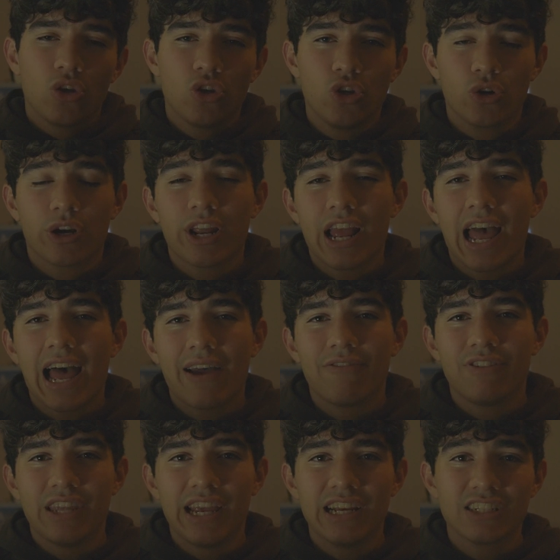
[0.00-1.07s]
You're going to
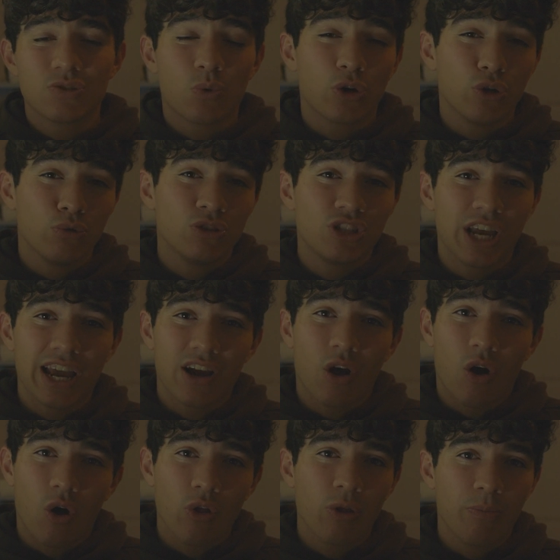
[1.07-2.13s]
have days where you check
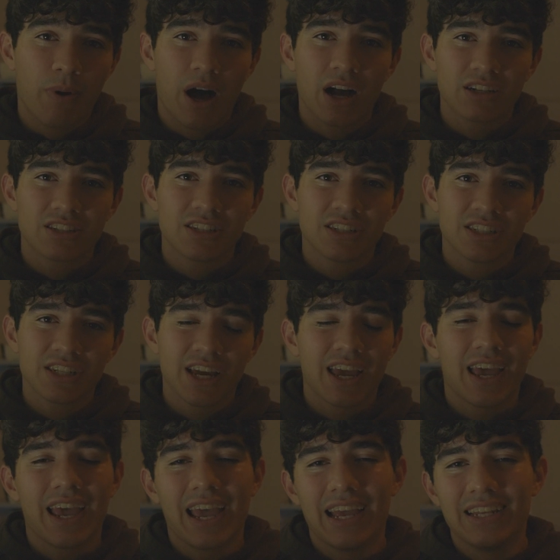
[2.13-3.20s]
all the boxes
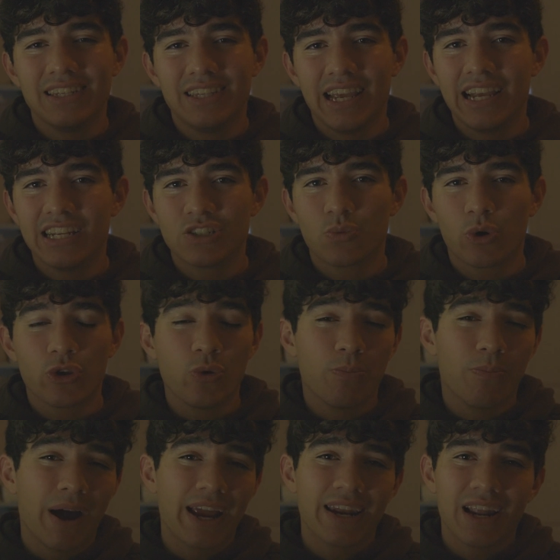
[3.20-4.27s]
and days where you
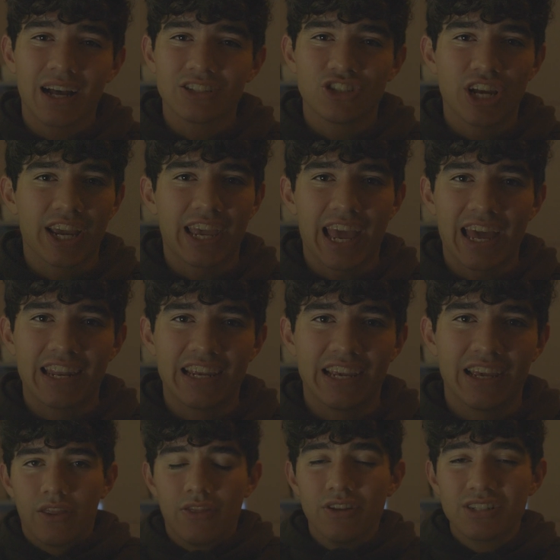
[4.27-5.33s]
might not check any.
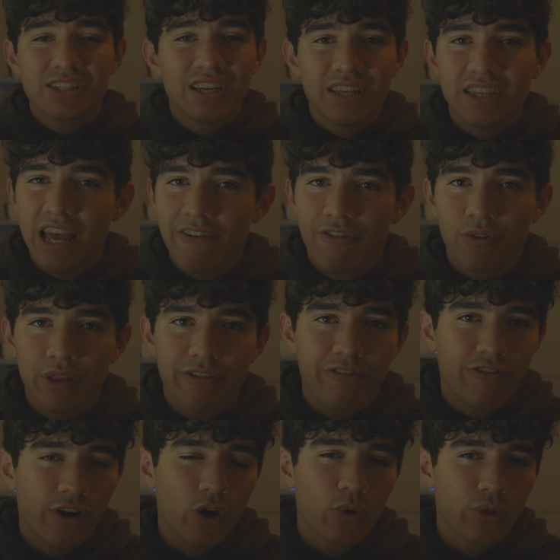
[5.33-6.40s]
This can definitely
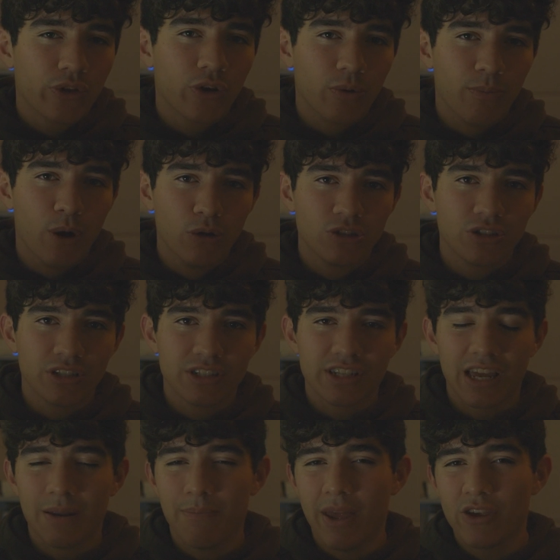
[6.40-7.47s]
fuck with your emotions
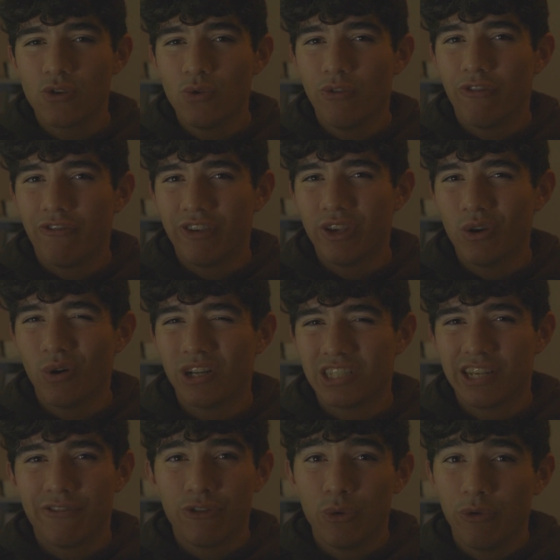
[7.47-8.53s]
and make you feel
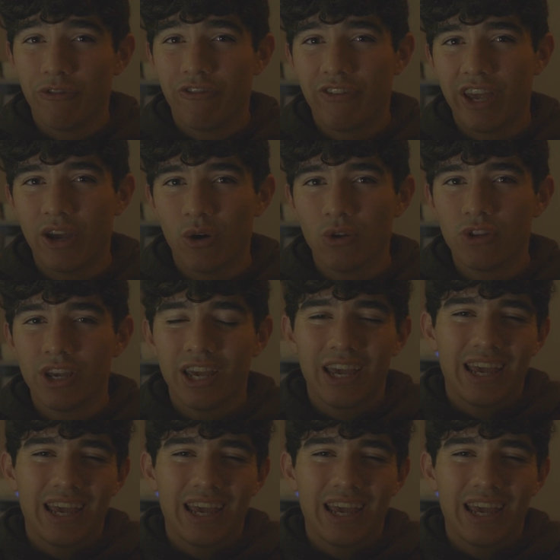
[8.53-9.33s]
as if you failed